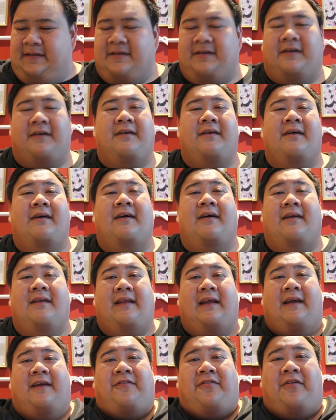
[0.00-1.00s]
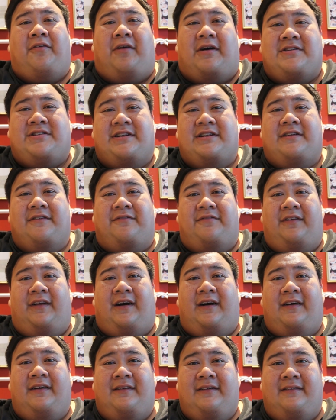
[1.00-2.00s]
So thank you for watching the
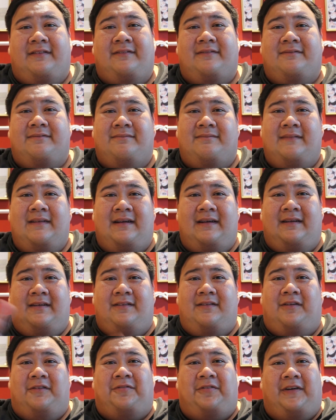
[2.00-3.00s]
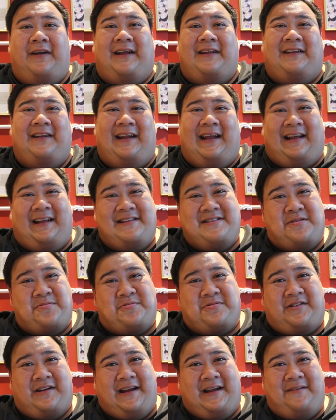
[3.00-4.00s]
vlog. Don't forget to like and
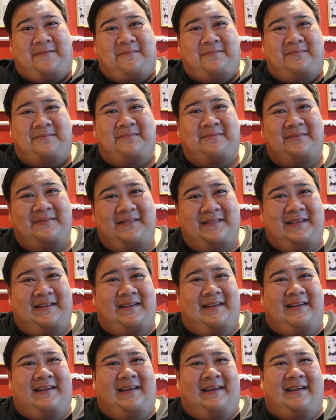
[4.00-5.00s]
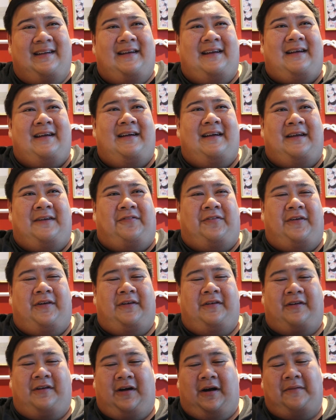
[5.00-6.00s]
subscribe. If
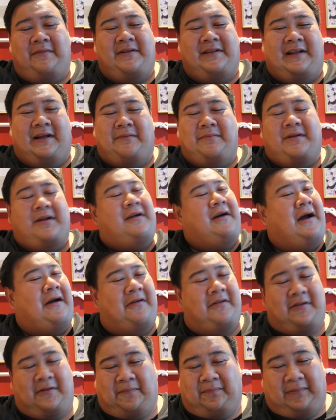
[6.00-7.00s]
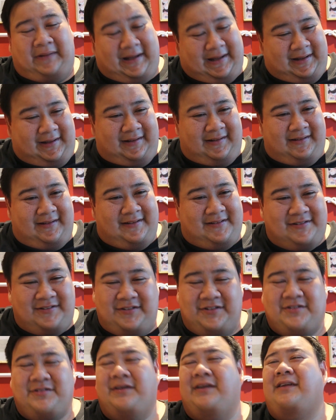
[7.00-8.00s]
you comment down below, I will reply as
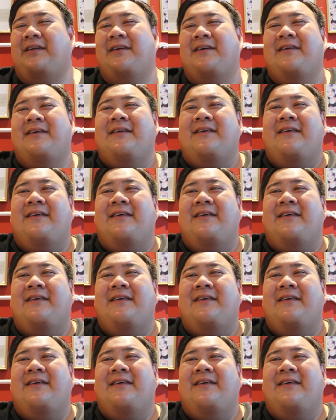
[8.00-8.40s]
usual.